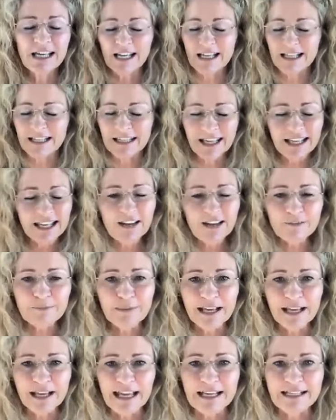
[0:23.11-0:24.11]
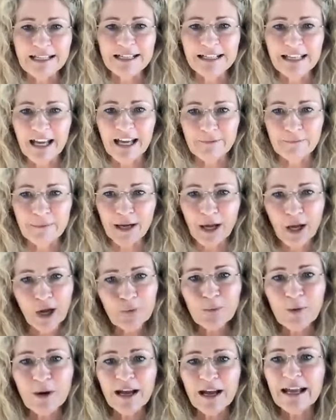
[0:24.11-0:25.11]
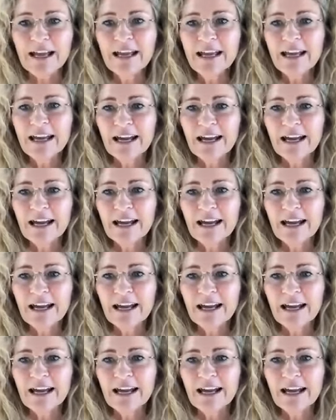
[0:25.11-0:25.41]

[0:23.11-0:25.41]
I get out of my head, I get out of my own way,